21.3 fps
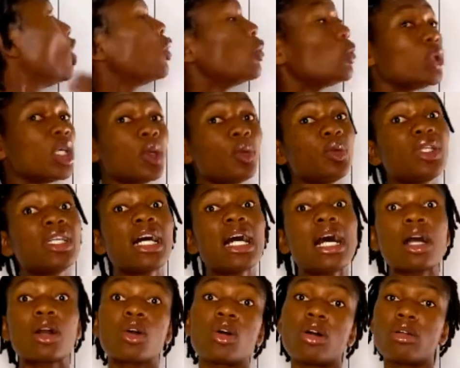where we
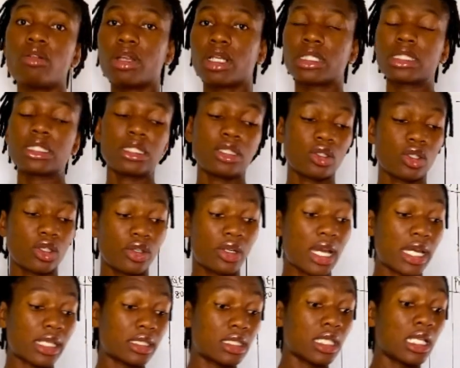are currently. All
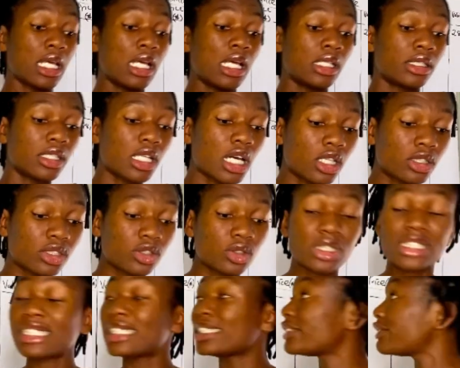right, now, so
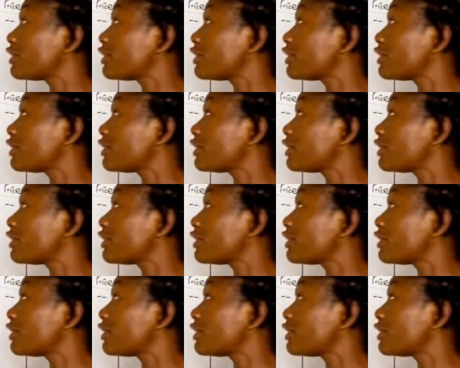this is